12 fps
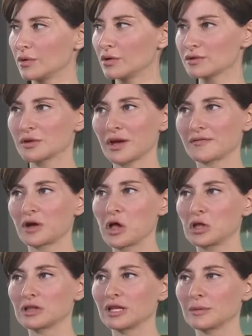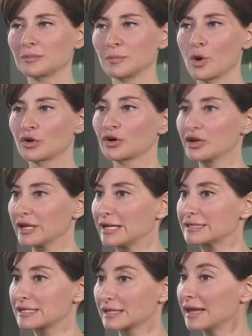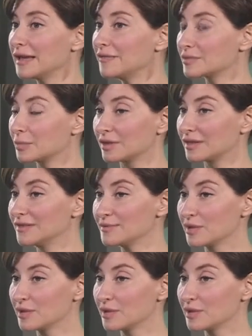also have called them modern-day slaves, but these